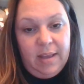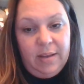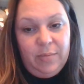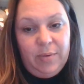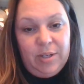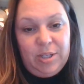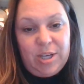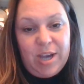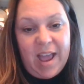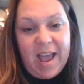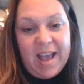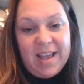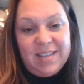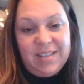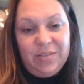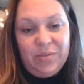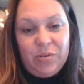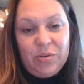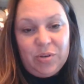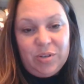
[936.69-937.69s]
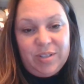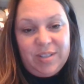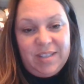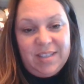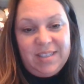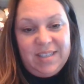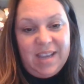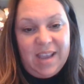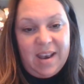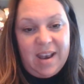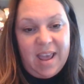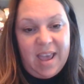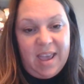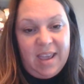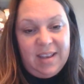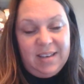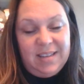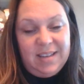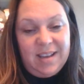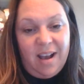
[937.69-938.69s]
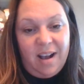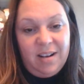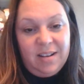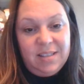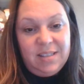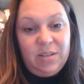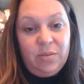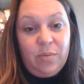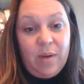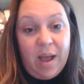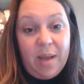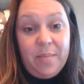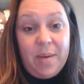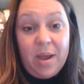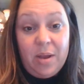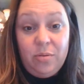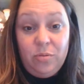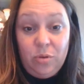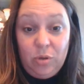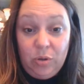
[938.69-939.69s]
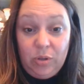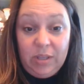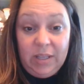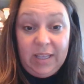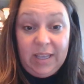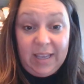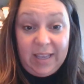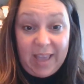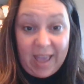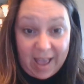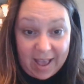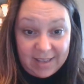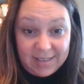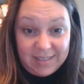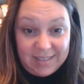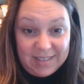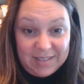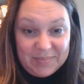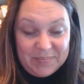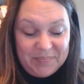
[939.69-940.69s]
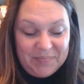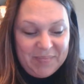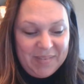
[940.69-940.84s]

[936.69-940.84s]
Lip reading: which has, of course, the DNA, deoxyribonucleic acid.